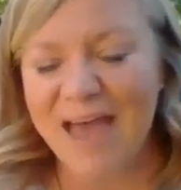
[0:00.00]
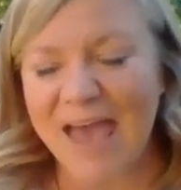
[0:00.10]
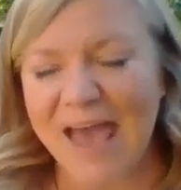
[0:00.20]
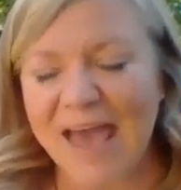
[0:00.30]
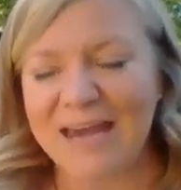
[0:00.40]

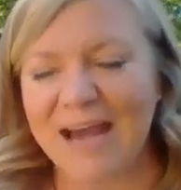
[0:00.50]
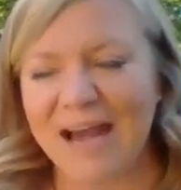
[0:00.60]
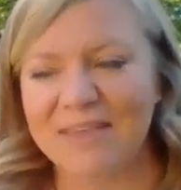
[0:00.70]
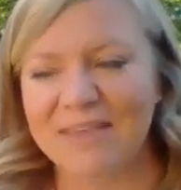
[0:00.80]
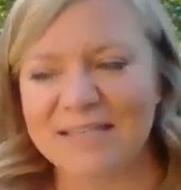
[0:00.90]
And
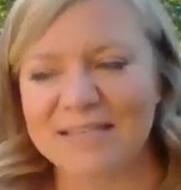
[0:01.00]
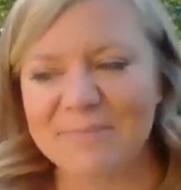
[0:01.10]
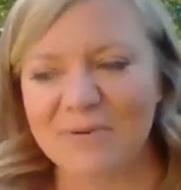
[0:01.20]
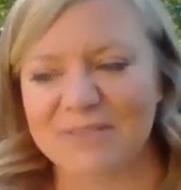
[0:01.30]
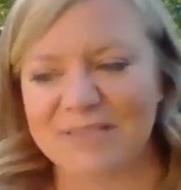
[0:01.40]
this is the
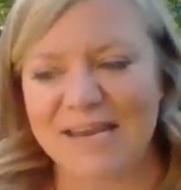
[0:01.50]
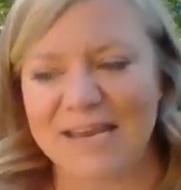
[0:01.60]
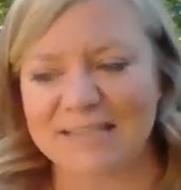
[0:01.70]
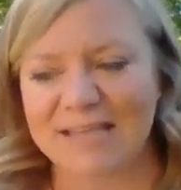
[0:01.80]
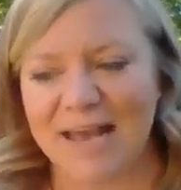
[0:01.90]
most
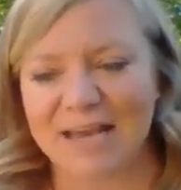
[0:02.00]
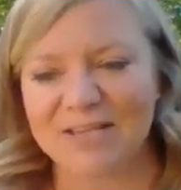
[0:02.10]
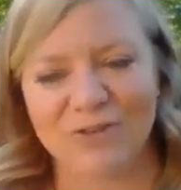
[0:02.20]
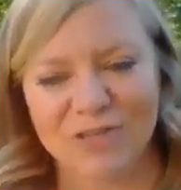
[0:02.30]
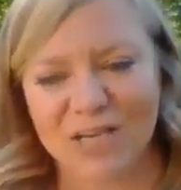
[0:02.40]
tedious thing, because
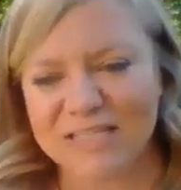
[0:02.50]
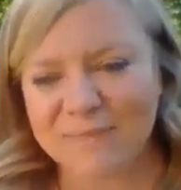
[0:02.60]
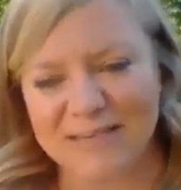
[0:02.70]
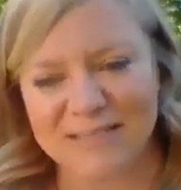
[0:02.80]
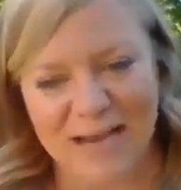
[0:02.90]
you've just
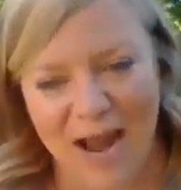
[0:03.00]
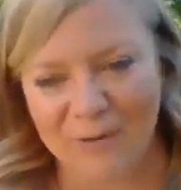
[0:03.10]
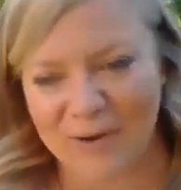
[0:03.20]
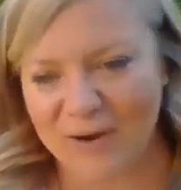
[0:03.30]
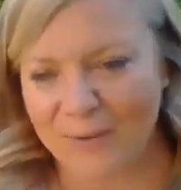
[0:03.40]
spent an
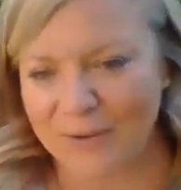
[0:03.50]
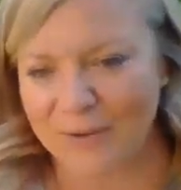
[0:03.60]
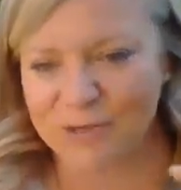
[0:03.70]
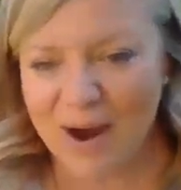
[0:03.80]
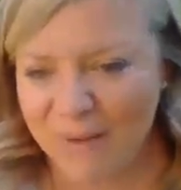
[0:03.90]
hour or
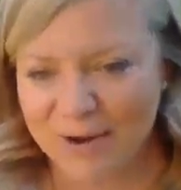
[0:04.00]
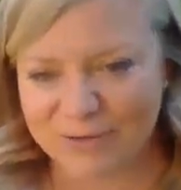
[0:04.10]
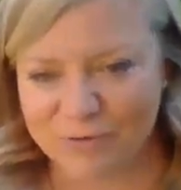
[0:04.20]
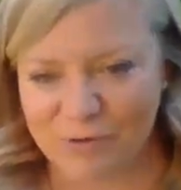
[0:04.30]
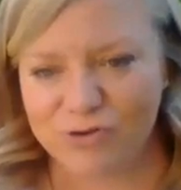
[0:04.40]
2
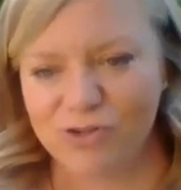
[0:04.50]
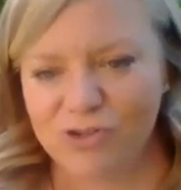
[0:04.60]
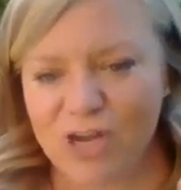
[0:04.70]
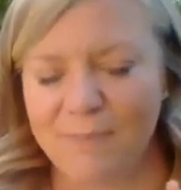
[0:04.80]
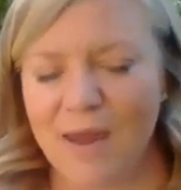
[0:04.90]
hours grocery
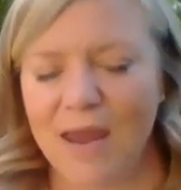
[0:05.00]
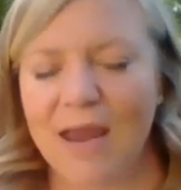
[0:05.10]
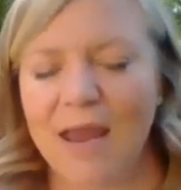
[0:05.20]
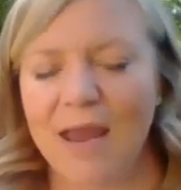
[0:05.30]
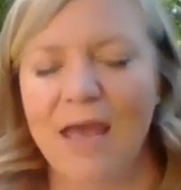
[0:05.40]

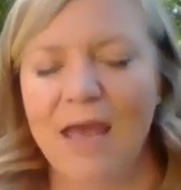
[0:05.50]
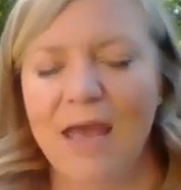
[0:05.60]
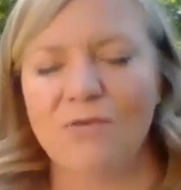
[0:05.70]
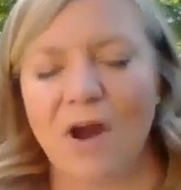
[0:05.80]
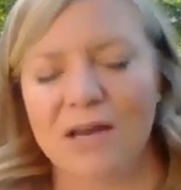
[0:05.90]
shopping.
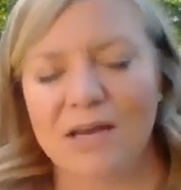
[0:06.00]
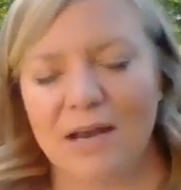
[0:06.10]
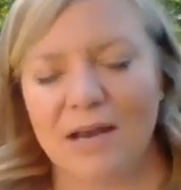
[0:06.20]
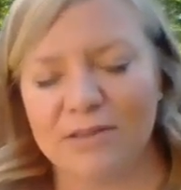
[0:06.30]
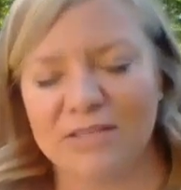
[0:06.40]
You've already
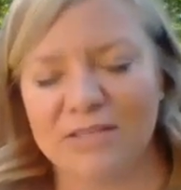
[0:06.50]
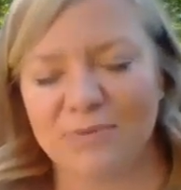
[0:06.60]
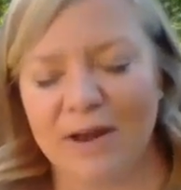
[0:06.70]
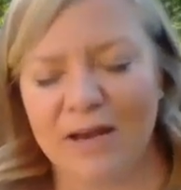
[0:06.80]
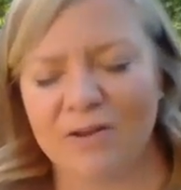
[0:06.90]
done all this
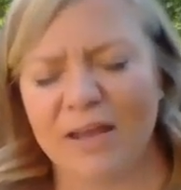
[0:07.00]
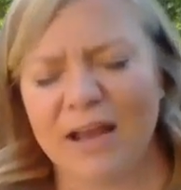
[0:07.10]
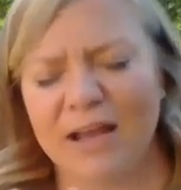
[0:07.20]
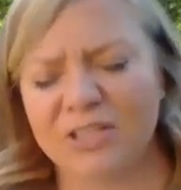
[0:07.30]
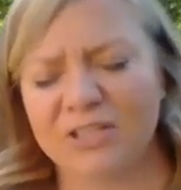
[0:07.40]
work already. You're
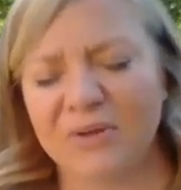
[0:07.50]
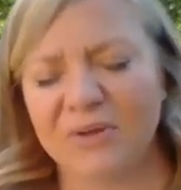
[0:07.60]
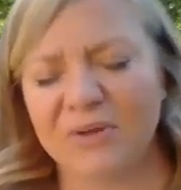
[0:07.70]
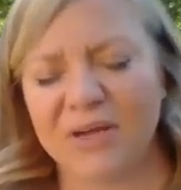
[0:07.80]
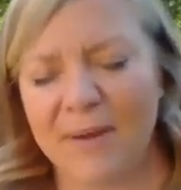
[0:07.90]
like, I just
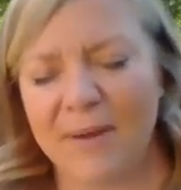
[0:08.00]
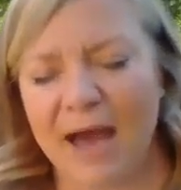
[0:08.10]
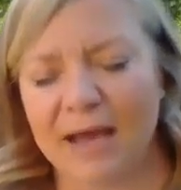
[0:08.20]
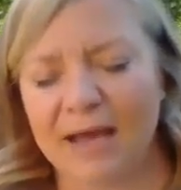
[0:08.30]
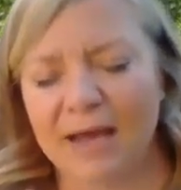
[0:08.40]
want to kick
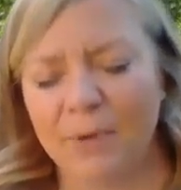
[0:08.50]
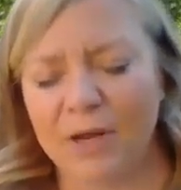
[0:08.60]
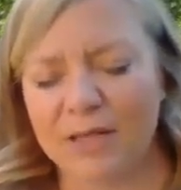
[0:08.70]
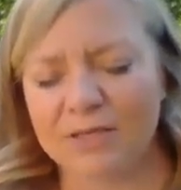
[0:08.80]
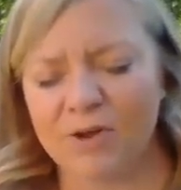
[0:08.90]
back.
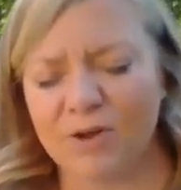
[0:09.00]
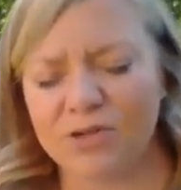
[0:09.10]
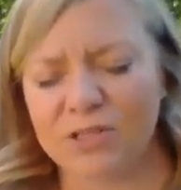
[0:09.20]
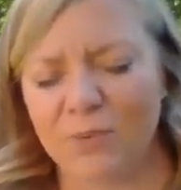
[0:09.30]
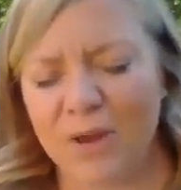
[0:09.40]
Putting these
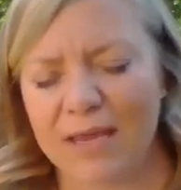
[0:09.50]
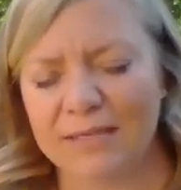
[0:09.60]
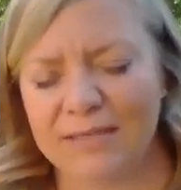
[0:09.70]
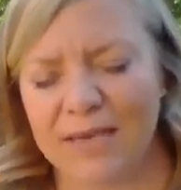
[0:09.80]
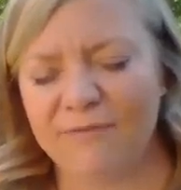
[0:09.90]
groceries away
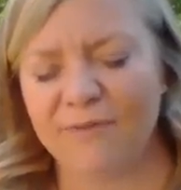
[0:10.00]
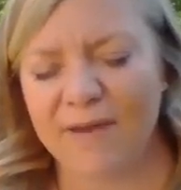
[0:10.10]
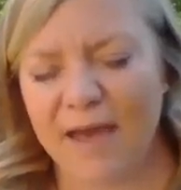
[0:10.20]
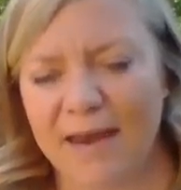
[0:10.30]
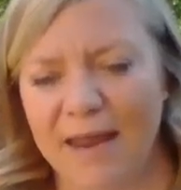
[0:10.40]
is enough of
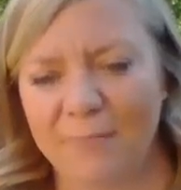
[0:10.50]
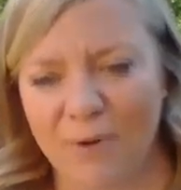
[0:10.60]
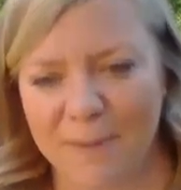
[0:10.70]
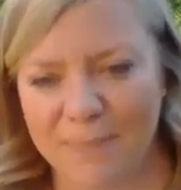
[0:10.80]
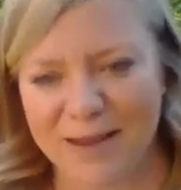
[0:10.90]
a headache.
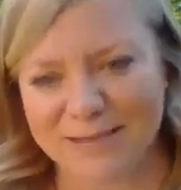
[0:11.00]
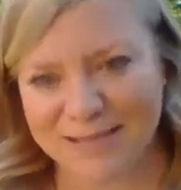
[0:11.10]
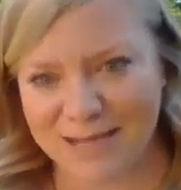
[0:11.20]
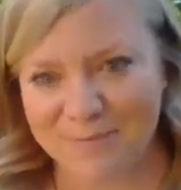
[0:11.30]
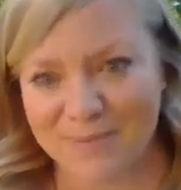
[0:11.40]
Prepping is
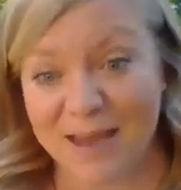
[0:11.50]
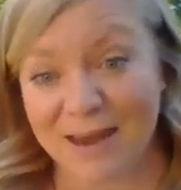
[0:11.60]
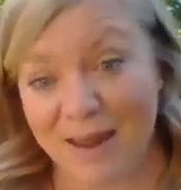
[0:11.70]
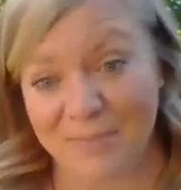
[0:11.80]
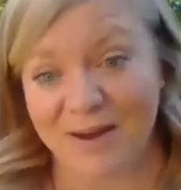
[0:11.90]
going to be a
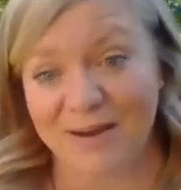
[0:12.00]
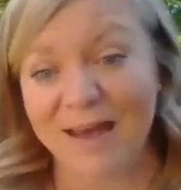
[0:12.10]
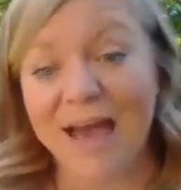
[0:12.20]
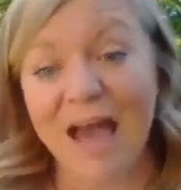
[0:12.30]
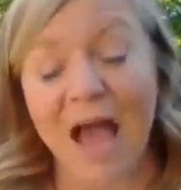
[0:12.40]
nightmare.
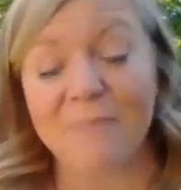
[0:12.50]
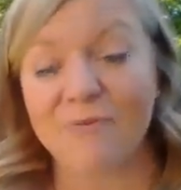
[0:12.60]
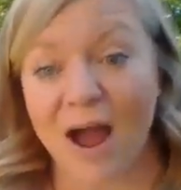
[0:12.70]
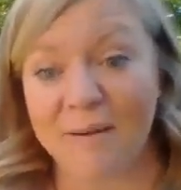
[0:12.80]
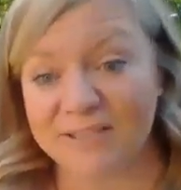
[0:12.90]
I
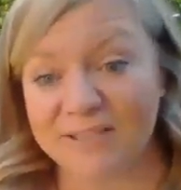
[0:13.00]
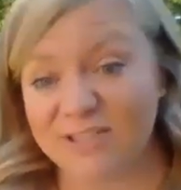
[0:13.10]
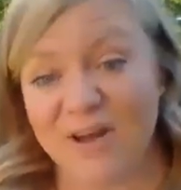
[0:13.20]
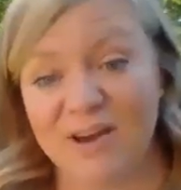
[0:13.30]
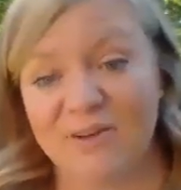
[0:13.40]
promise
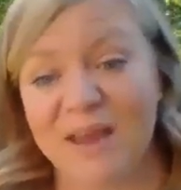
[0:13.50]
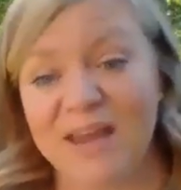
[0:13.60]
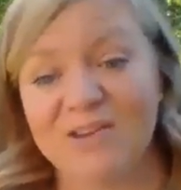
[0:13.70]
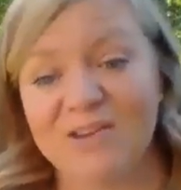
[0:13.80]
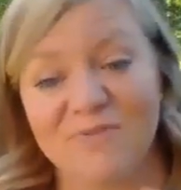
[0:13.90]
you, it'll make
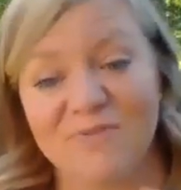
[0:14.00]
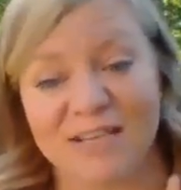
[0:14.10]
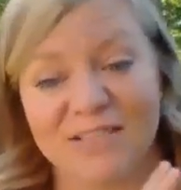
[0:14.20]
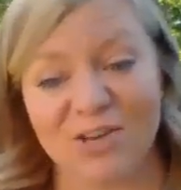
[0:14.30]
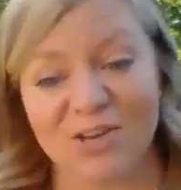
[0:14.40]
the
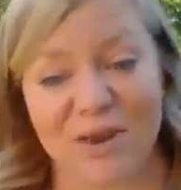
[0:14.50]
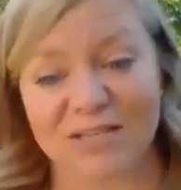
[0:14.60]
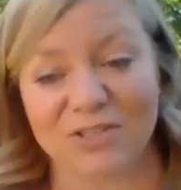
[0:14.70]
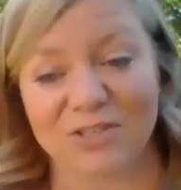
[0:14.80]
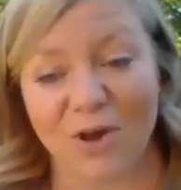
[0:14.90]
rest of your week
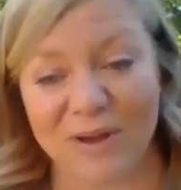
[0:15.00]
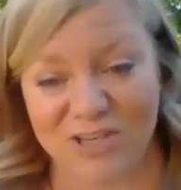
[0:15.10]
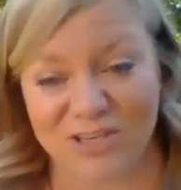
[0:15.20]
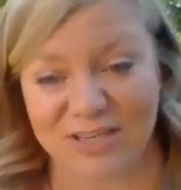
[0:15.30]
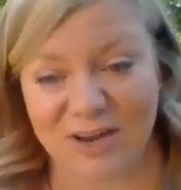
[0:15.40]
so
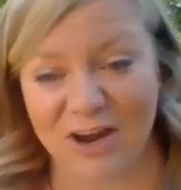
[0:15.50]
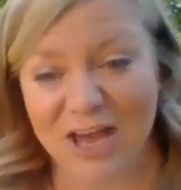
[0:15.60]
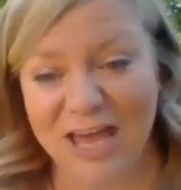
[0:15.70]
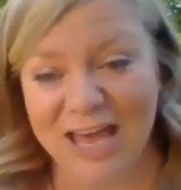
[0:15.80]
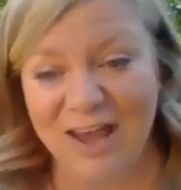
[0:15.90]
much easier
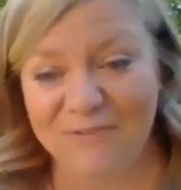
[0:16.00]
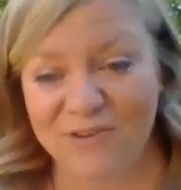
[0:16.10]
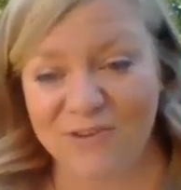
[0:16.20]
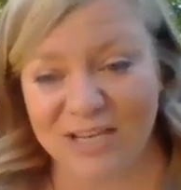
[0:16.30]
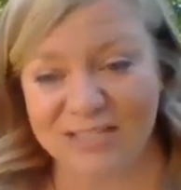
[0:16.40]
if
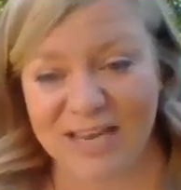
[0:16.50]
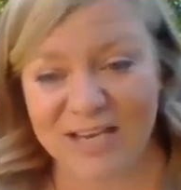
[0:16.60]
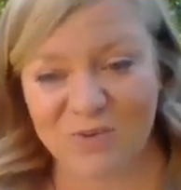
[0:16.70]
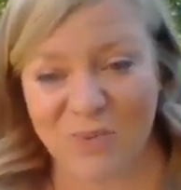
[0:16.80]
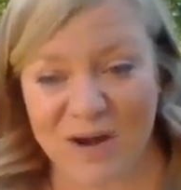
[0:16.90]
you just
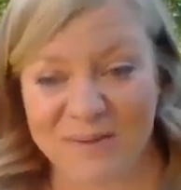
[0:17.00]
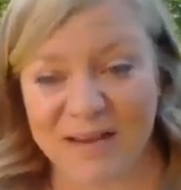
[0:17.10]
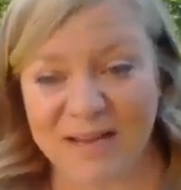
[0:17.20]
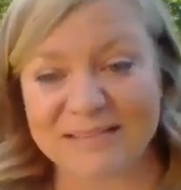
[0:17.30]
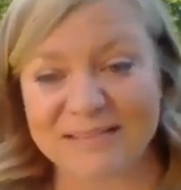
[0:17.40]
take 20
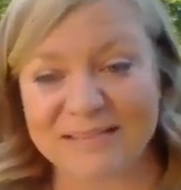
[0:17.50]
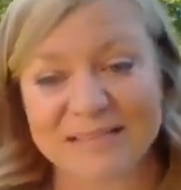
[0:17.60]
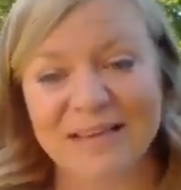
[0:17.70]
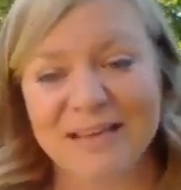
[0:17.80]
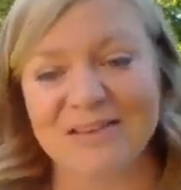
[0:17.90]
minutes
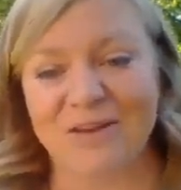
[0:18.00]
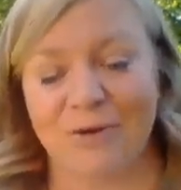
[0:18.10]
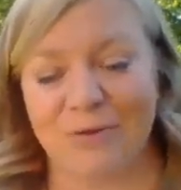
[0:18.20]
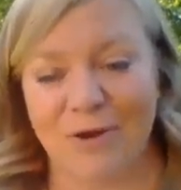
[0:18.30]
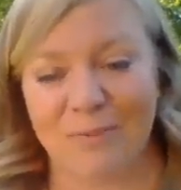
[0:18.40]
to
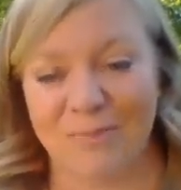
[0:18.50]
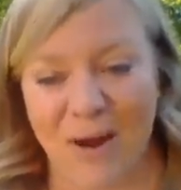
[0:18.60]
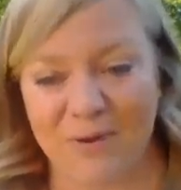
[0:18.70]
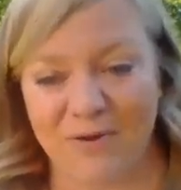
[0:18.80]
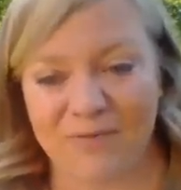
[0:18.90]
go through and
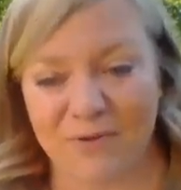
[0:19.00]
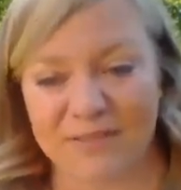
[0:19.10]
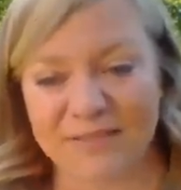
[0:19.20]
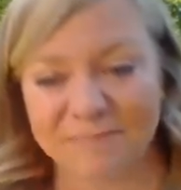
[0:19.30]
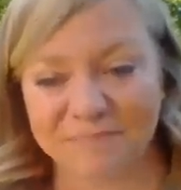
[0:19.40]
prep your
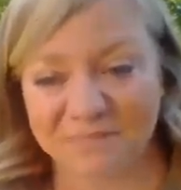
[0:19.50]
foods.